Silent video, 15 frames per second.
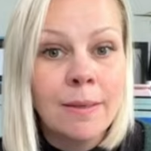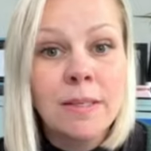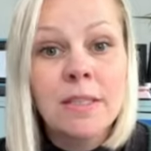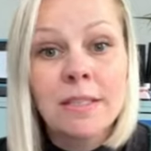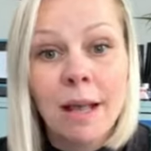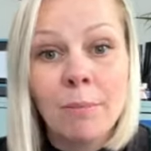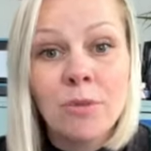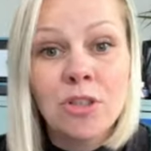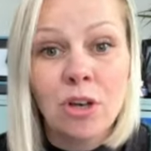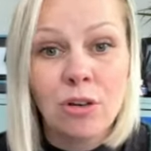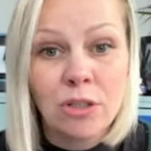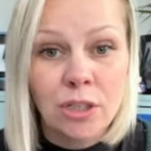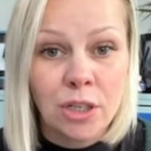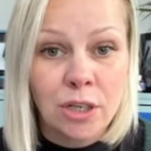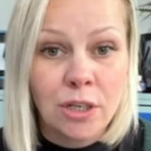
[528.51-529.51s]
Some
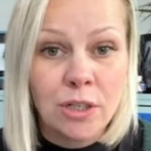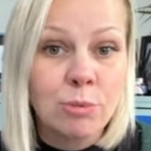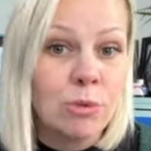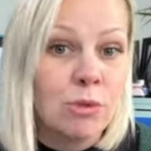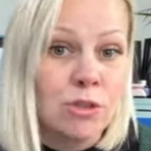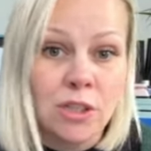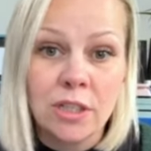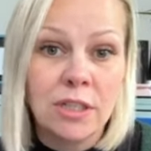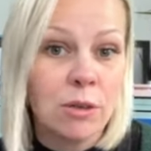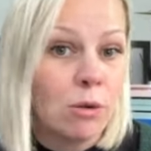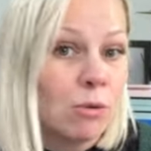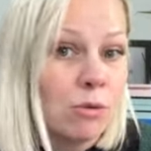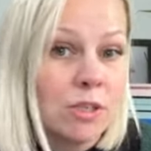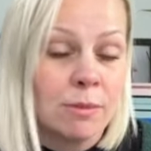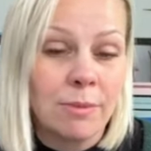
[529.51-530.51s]
doctors will just
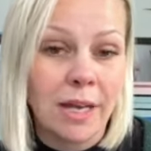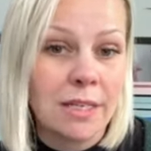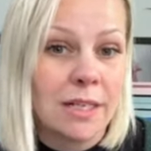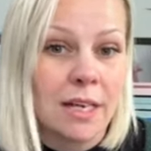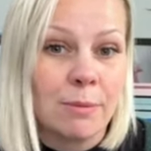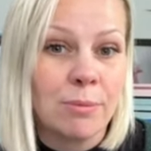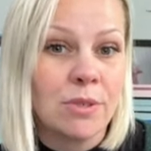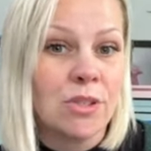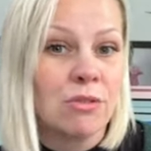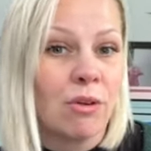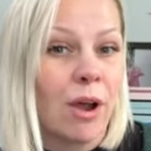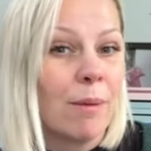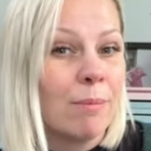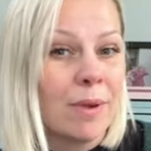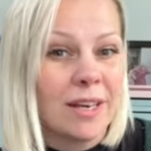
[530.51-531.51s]
automatically
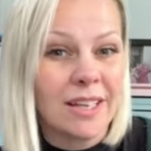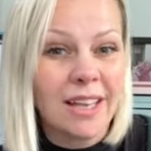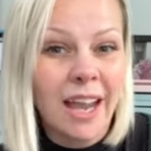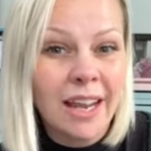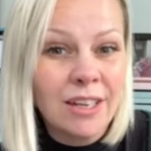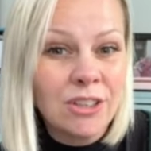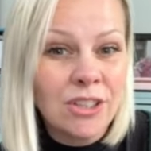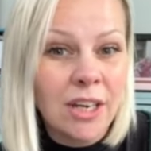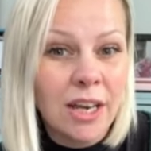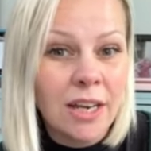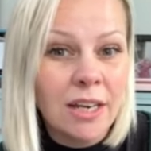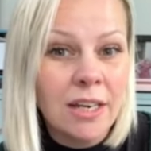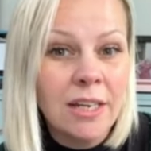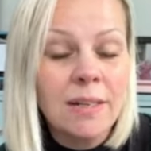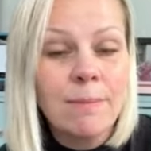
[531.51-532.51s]
prescribe
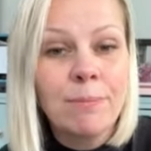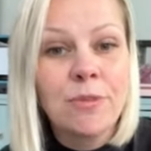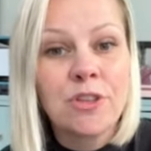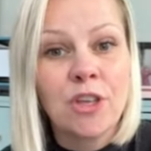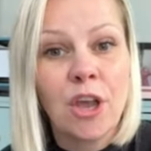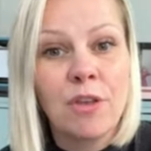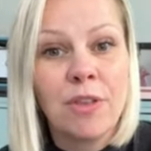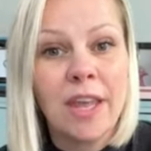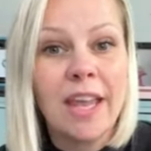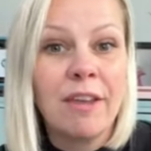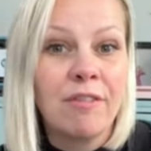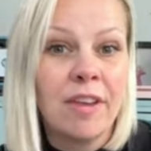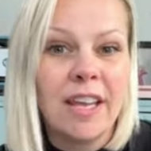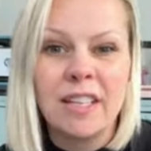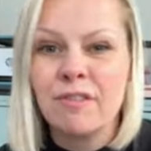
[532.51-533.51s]
medication so that
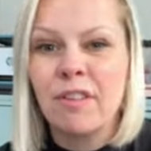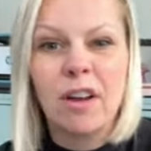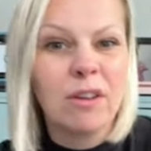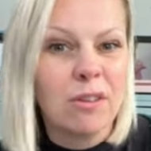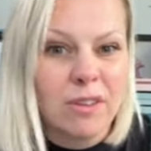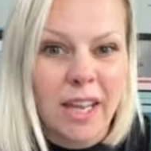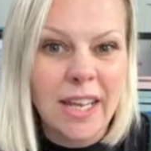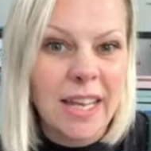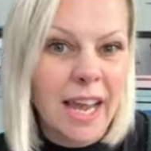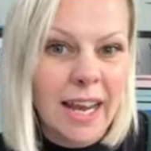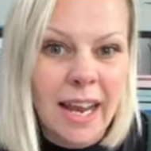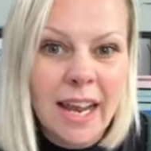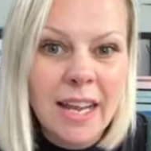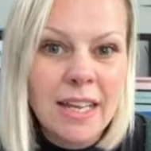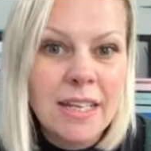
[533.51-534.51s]
if it is fungal, they get
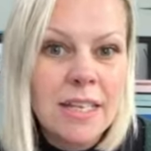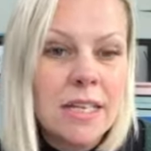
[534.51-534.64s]
it.